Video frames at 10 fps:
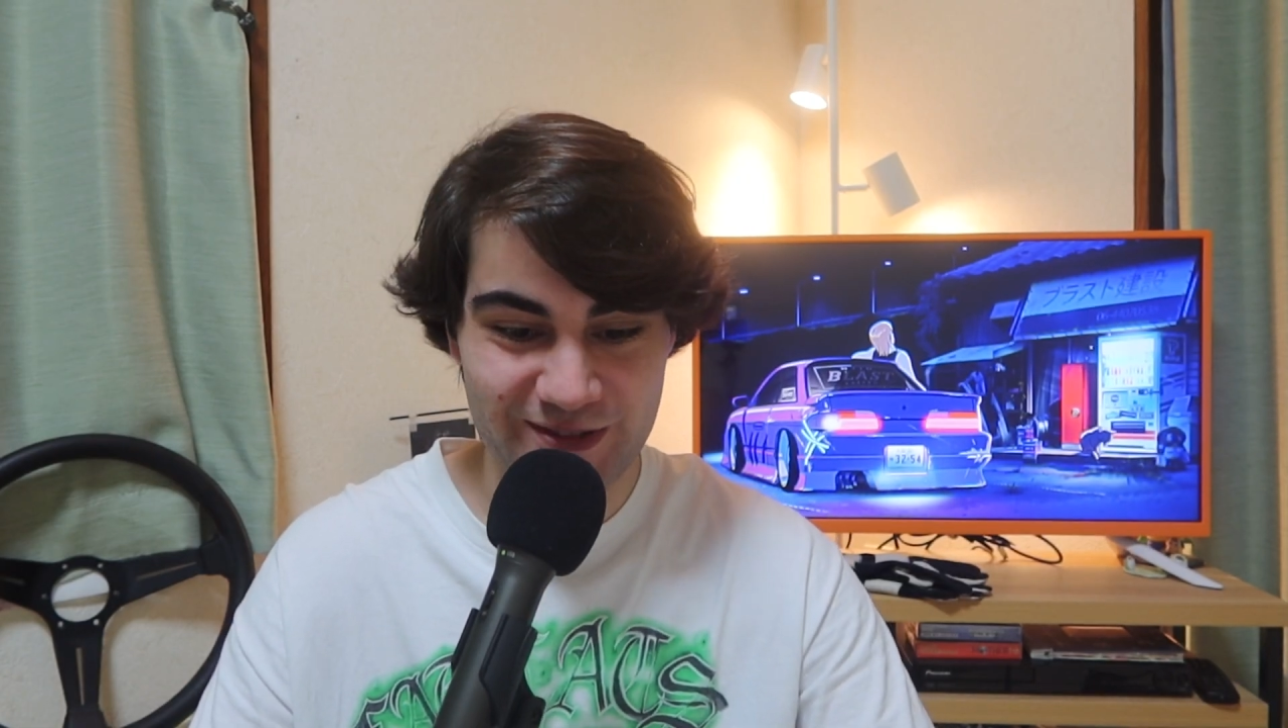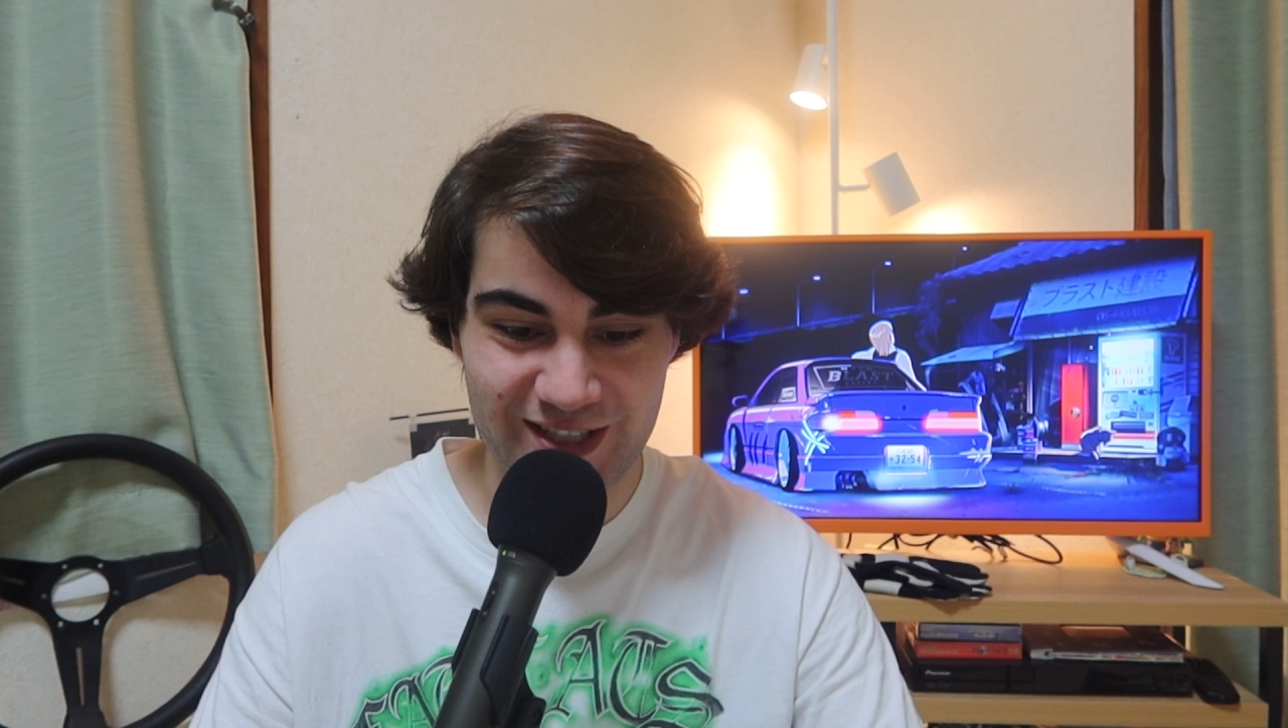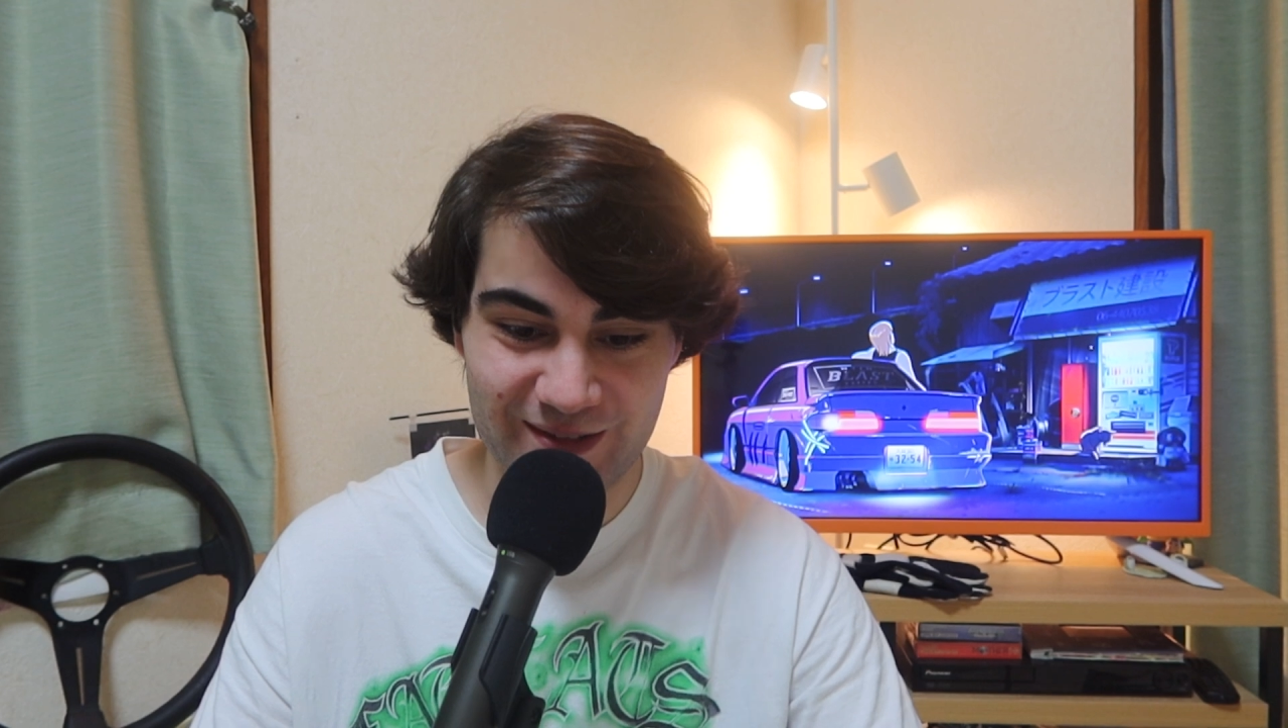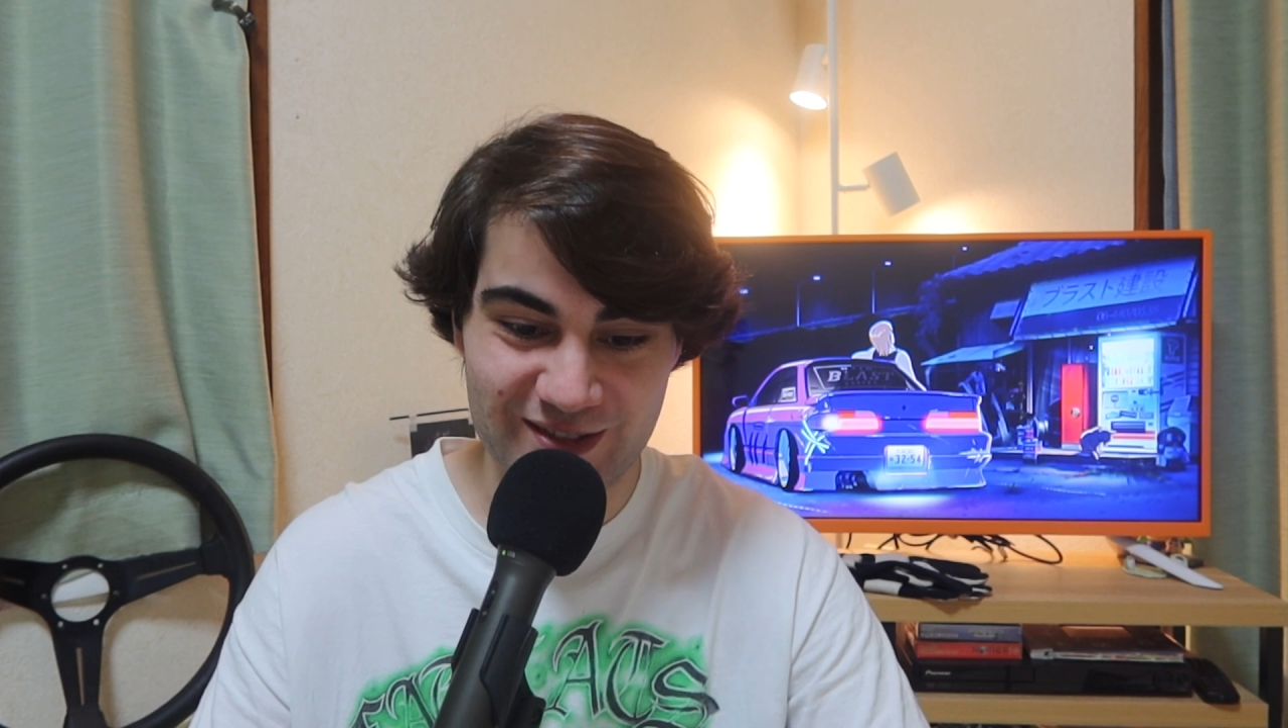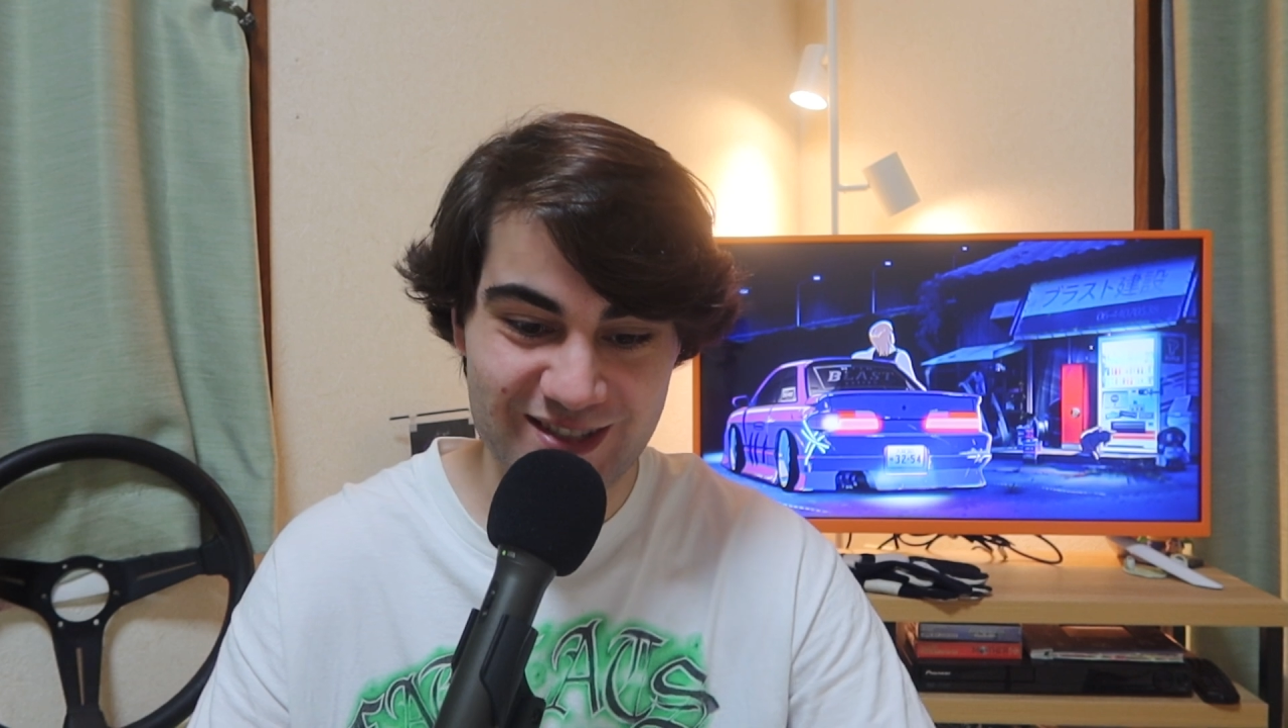to
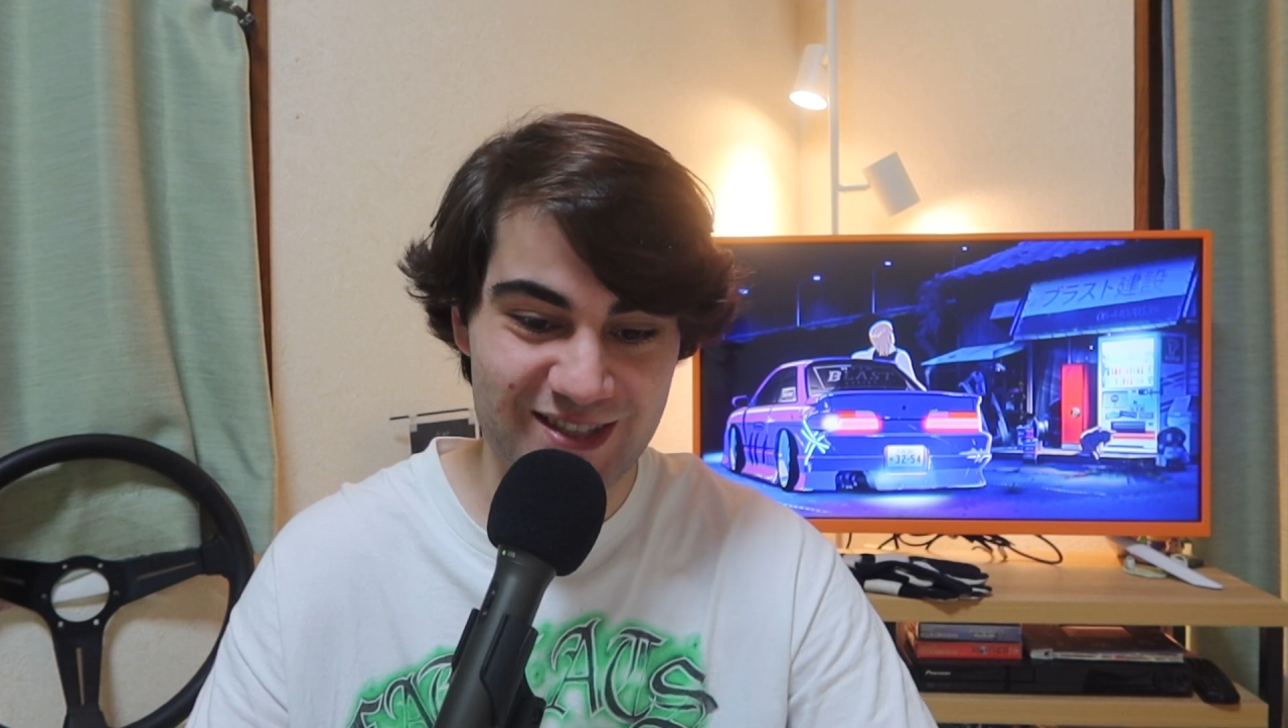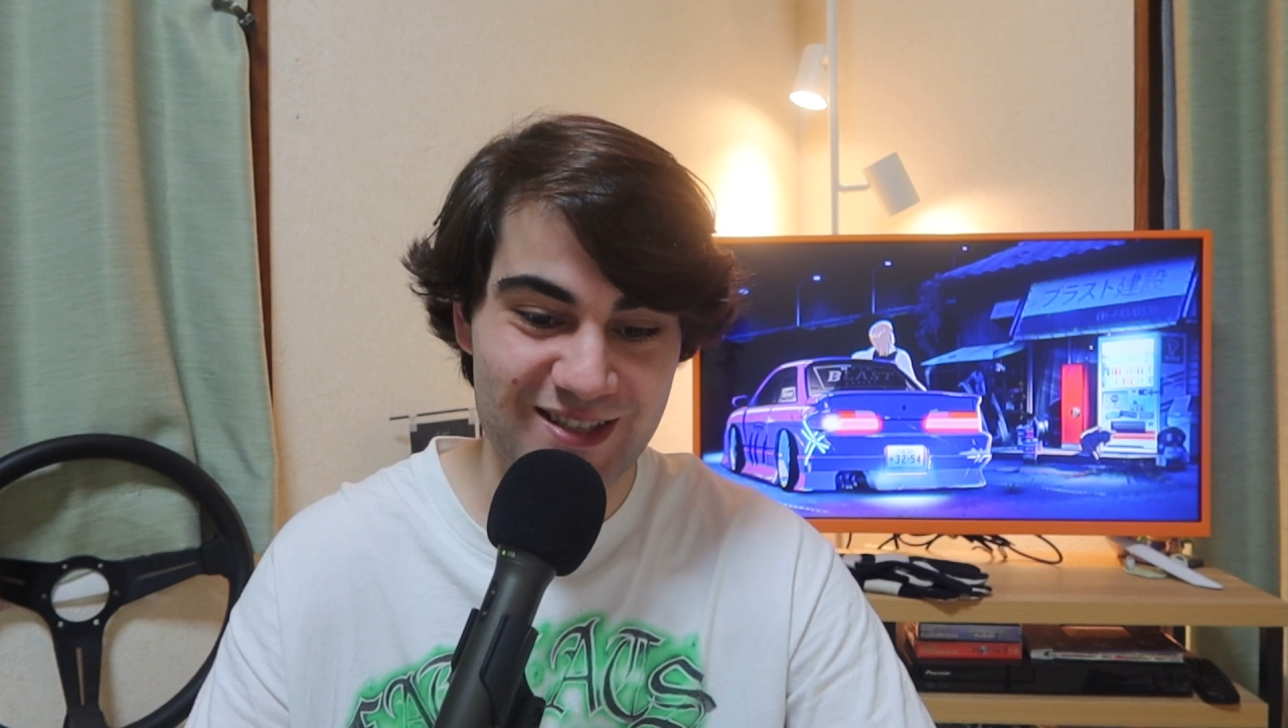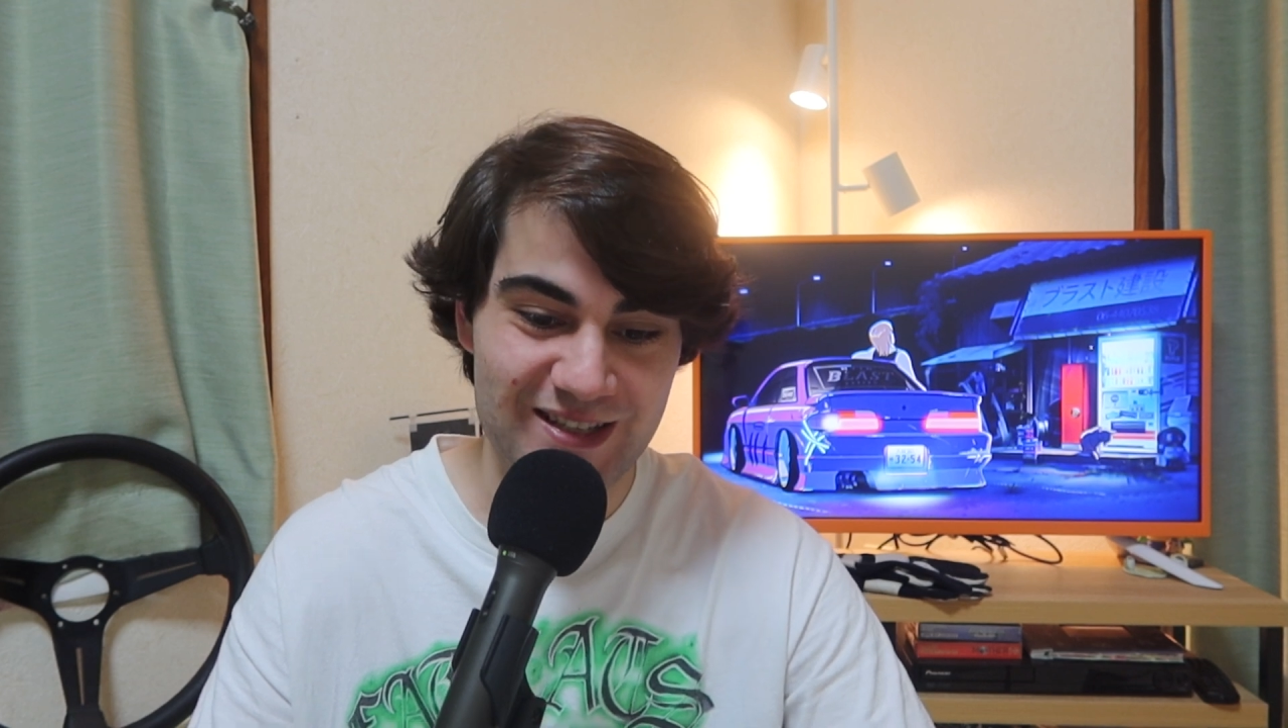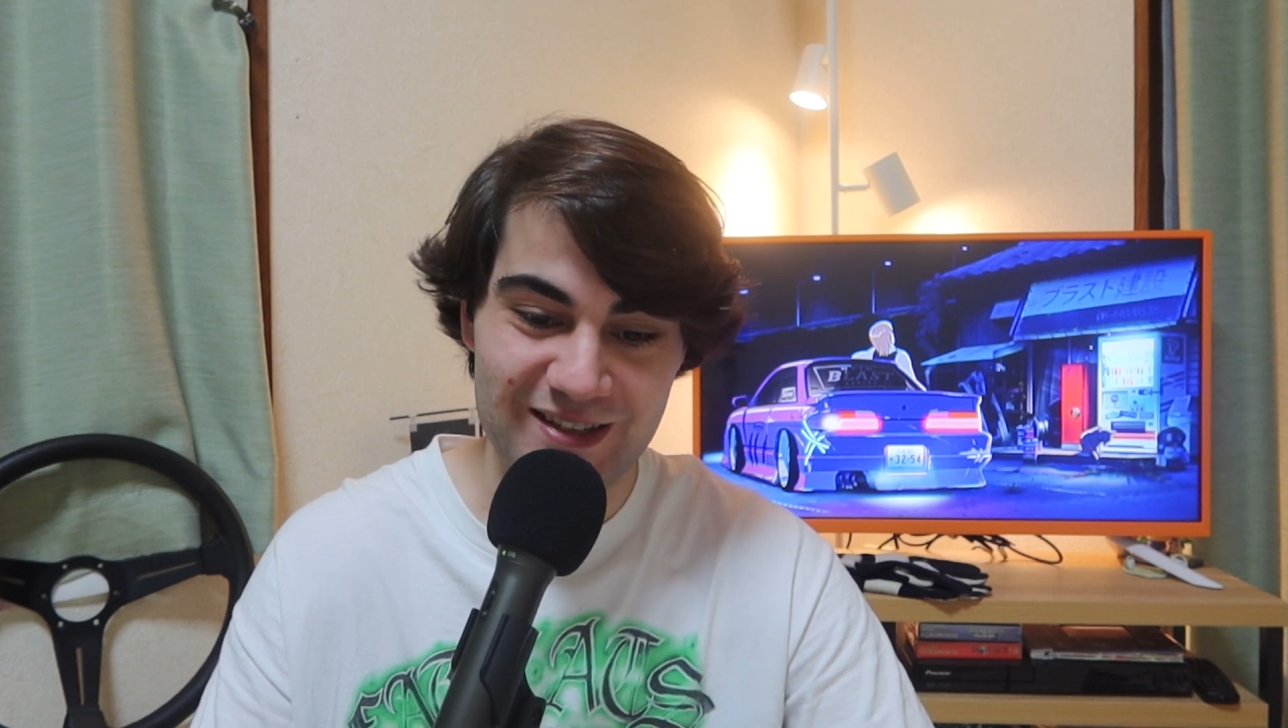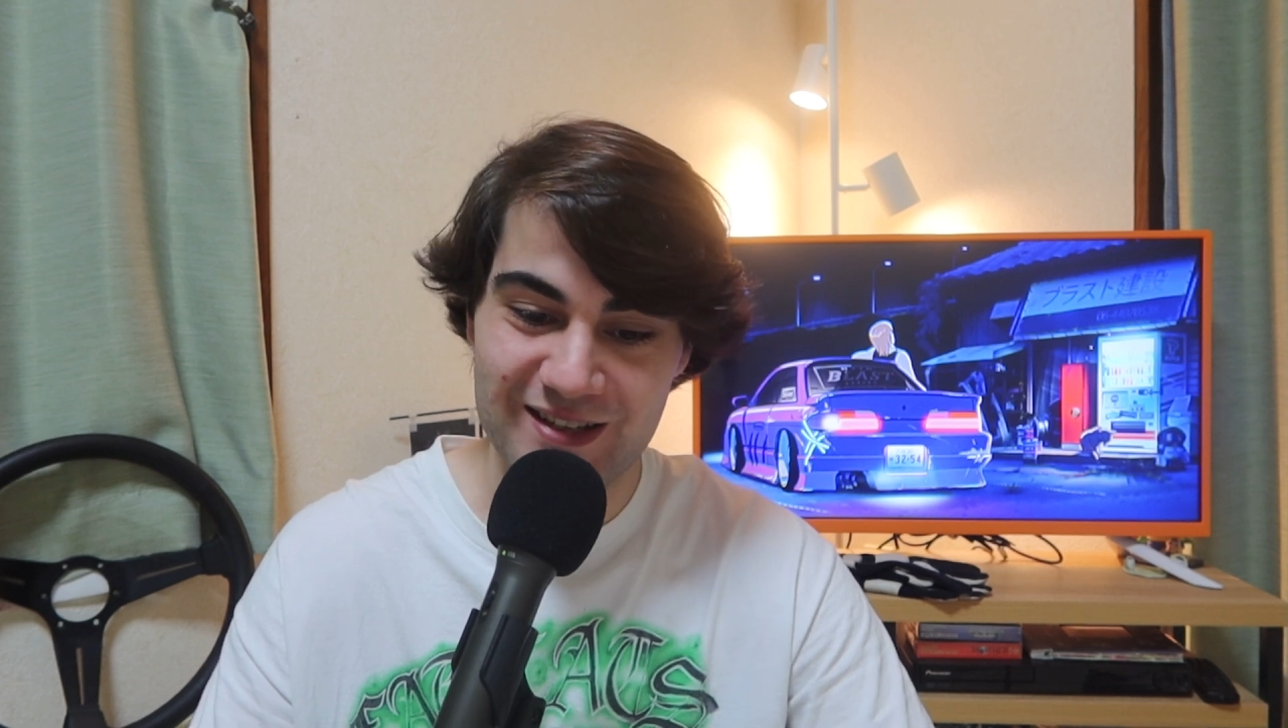keep these
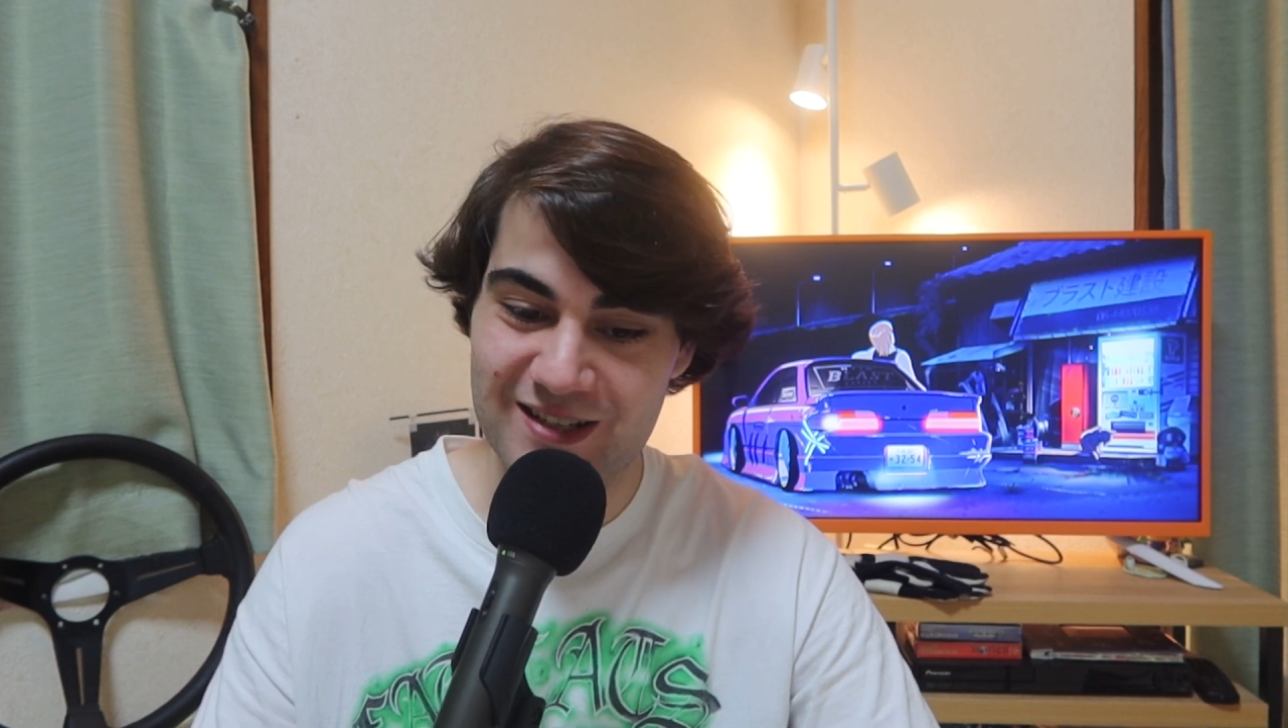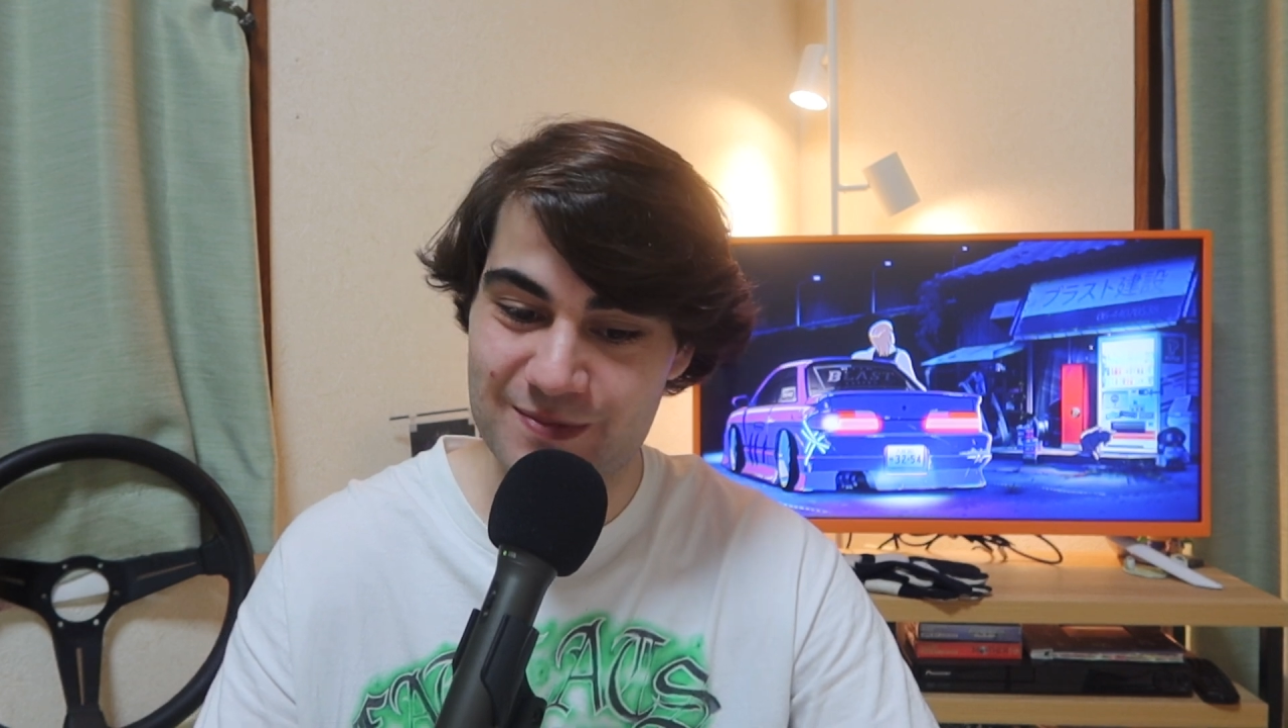things on there,